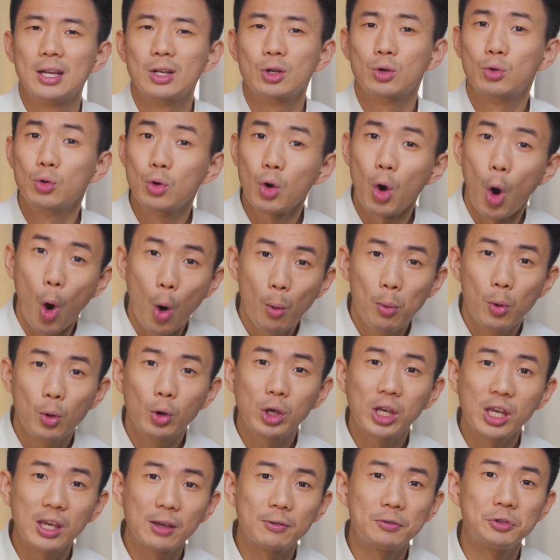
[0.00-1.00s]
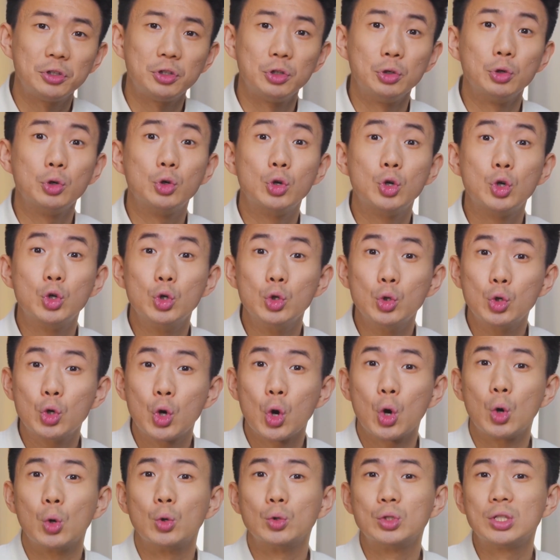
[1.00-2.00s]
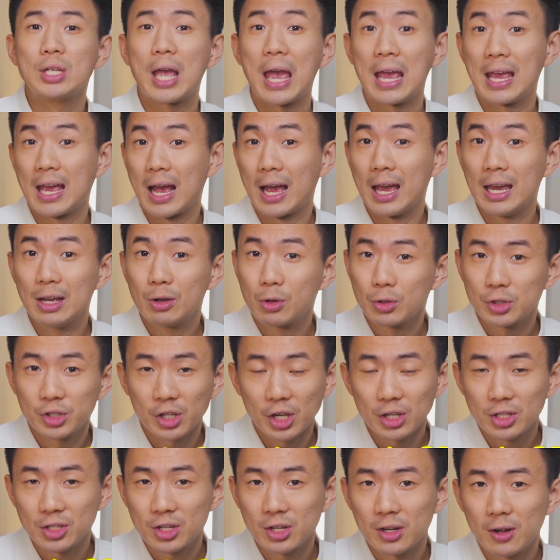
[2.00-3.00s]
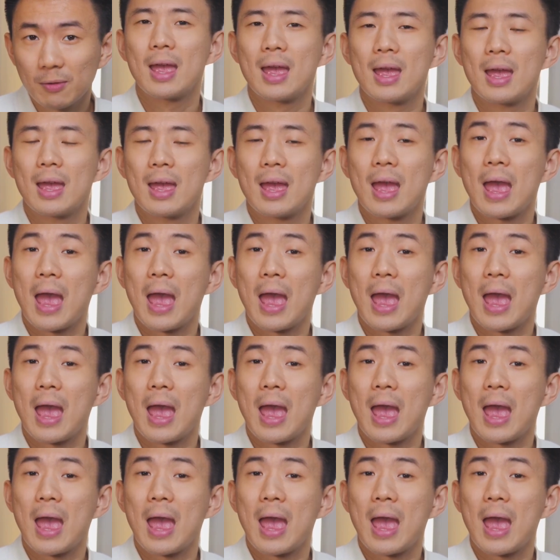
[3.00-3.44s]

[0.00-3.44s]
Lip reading: Google Opal gives you Google's AI ecosystem,